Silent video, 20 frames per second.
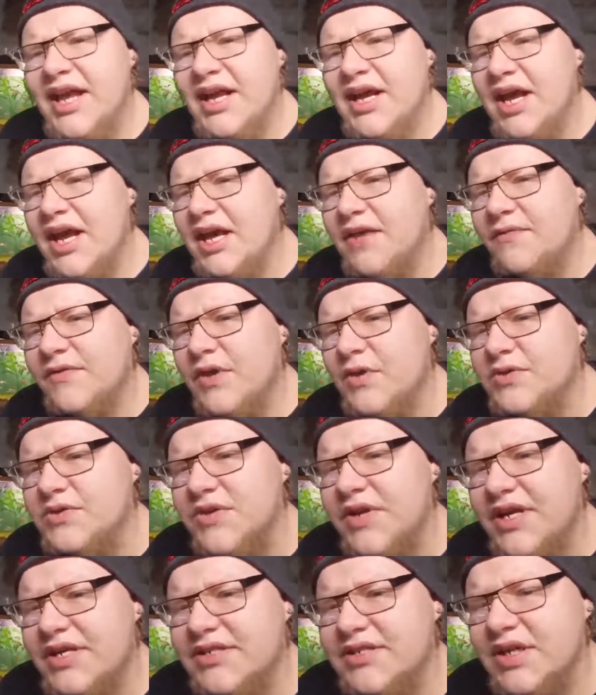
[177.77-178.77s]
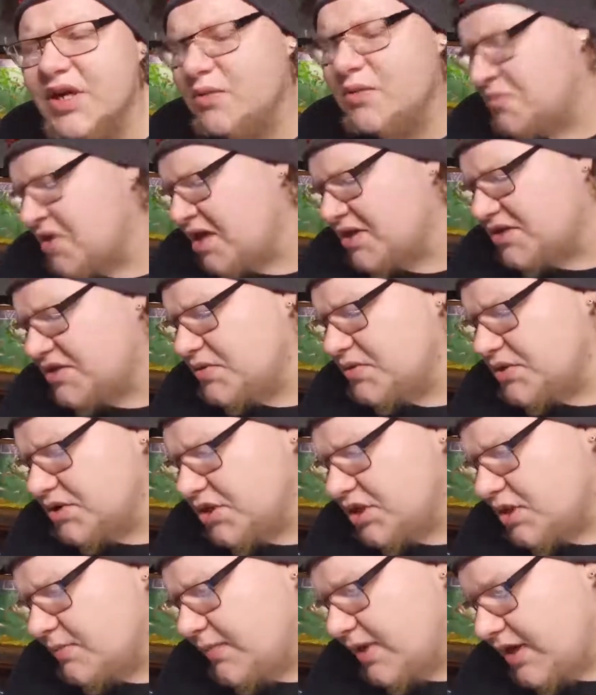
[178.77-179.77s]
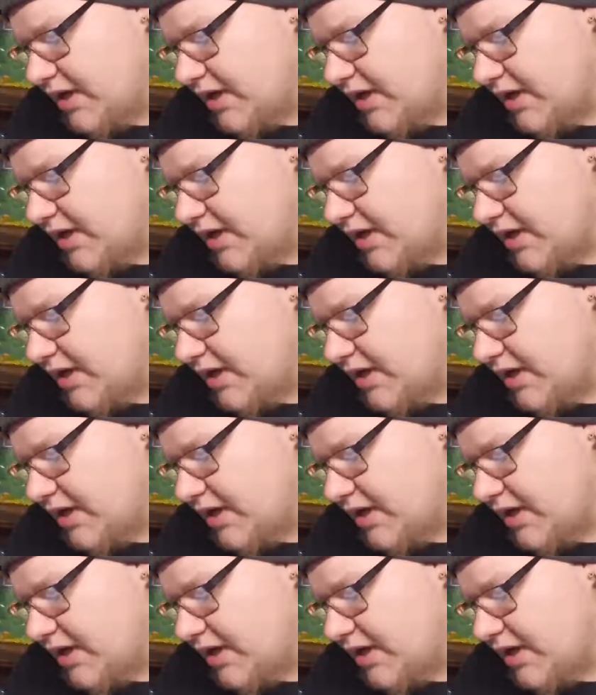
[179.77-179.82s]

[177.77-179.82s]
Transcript: and a half ago, 2 days ago. I'm not too sure. My